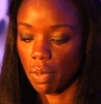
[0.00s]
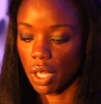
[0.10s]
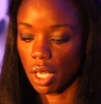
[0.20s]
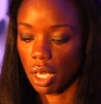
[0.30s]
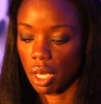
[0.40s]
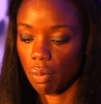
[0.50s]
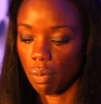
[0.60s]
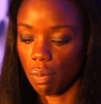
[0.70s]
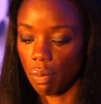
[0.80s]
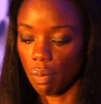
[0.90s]
the
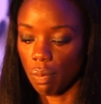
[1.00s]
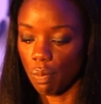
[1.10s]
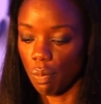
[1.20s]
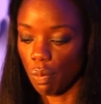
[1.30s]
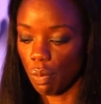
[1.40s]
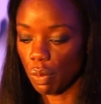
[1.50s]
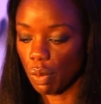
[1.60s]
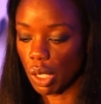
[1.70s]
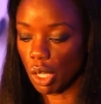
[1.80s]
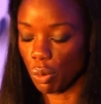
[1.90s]

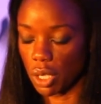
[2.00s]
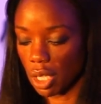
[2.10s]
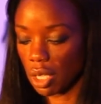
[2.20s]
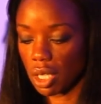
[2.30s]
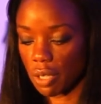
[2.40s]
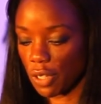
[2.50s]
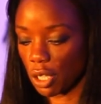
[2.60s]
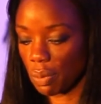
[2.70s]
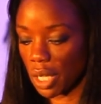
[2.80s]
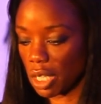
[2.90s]
Resilience
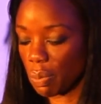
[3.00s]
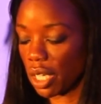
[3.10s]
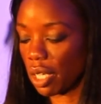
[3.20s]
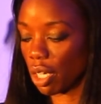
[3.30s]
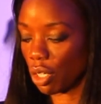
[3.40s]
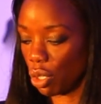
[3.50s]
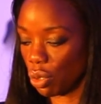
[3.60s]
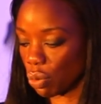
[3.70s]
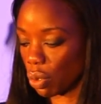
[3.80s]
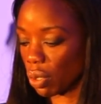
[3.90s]
film has played a
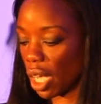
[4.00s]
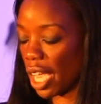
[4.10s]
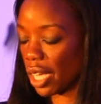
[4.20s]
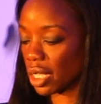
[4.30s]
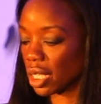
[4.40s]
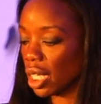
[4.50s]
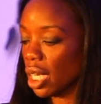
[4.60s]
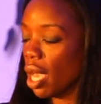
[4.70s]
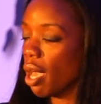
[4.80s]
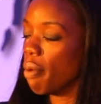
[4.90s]
huge role, and
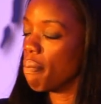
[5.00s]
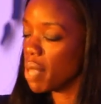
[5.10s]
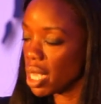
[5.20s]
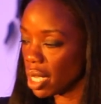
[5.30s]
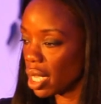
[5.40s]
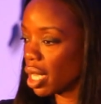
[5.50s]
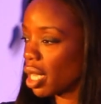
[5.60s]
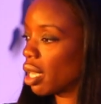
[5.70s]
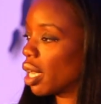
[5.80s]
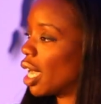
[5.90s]

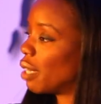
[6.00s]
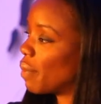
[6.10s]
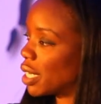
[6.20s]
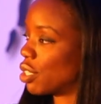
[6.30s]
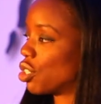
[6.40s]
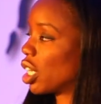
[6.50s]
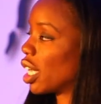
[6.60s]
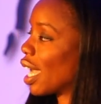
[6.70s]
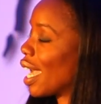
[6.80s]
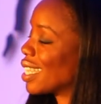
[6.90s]
media and
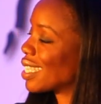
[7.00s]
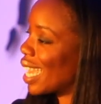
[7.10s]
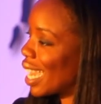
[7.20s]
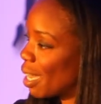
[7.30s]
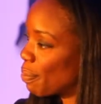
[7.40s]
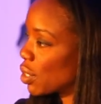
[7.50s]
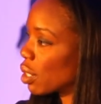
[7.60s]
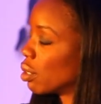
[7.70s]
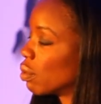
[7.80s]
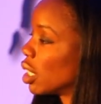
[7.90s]
messaging has
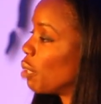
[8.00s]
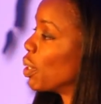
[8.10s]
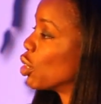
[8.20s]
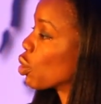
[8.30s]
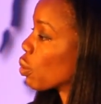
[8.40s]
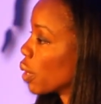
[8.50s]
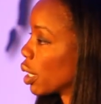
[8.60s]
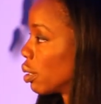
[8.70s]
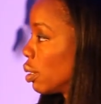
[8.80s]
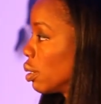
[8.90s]
absolutely been
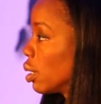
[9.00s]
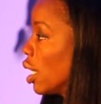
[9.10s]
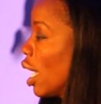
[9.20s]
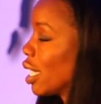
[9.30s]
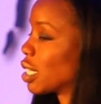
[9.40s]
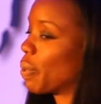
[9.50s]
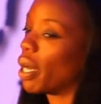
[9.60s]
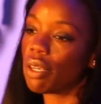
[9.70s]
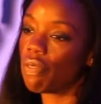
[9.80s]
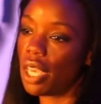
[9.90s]
critical as
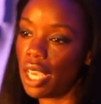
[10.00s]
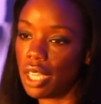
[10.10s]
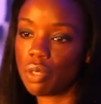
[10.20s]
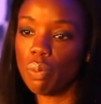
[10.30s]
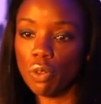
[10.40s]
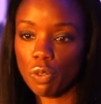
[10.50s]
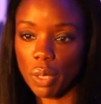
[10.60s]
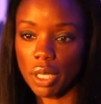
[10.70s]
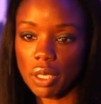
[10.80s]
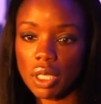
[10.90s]
part of the ACE
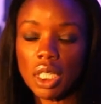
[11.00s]
movement.